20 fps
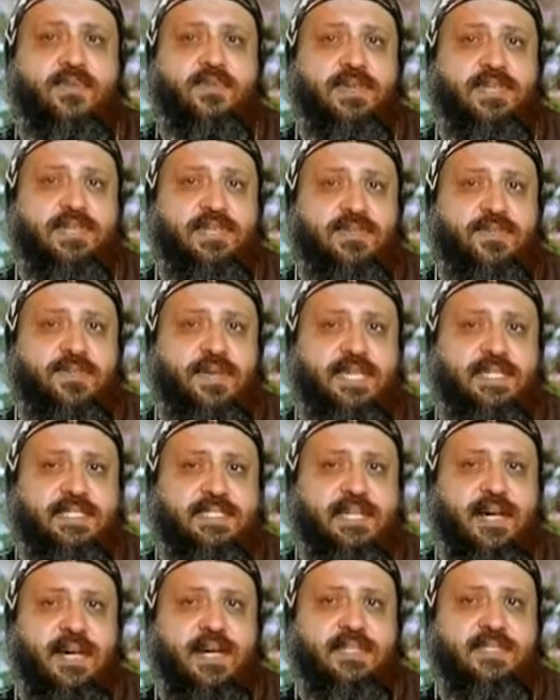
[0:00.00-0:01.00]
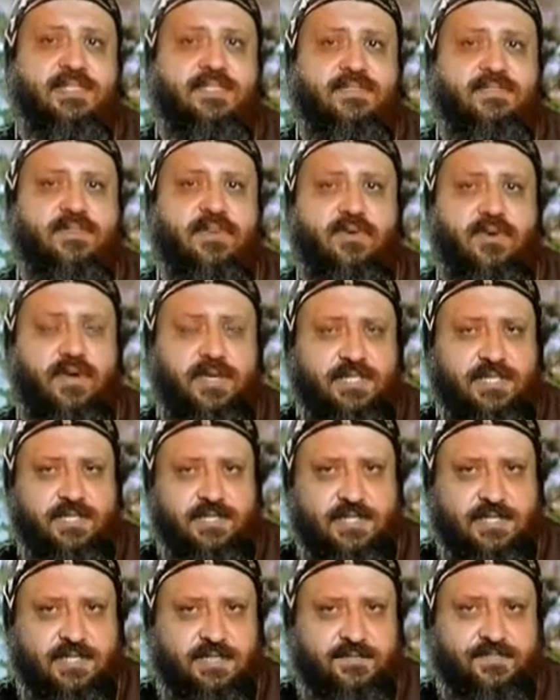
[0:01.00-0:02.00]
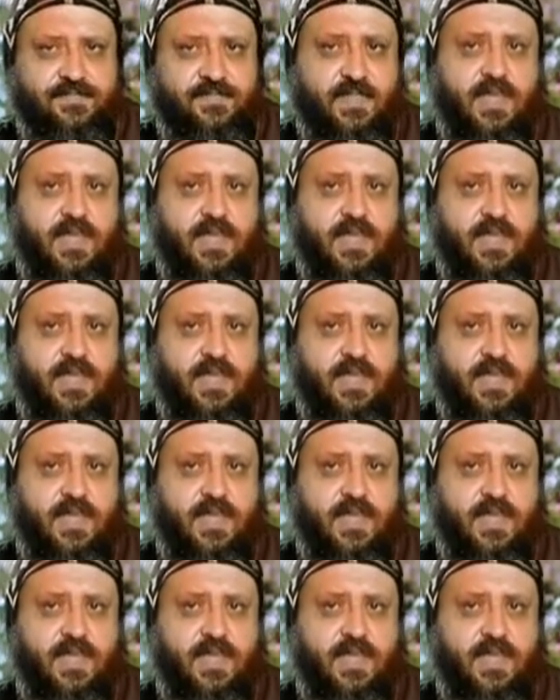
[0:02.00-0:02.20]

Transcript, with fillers: with three signs of the crosses.